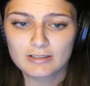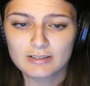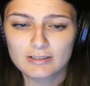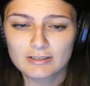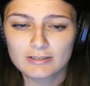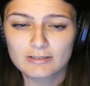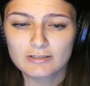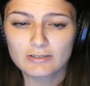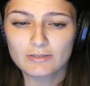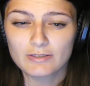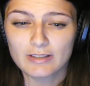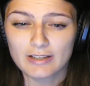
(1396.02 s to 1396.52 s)

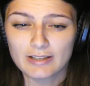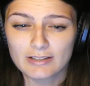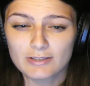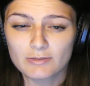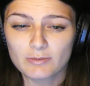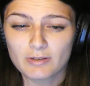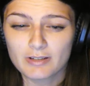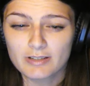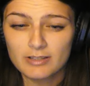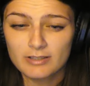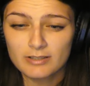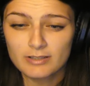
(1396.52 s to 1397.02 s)
So that's
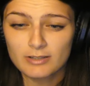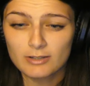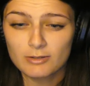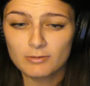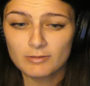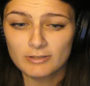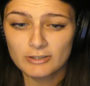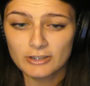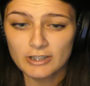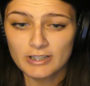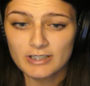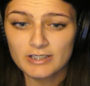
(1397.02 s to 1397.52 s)
why he's still
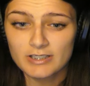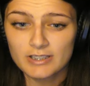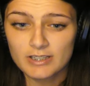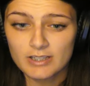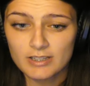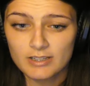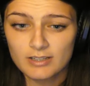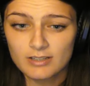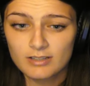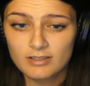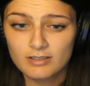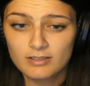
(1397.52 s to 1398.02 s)
with
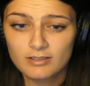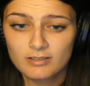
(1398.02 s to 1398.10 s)
Jessie.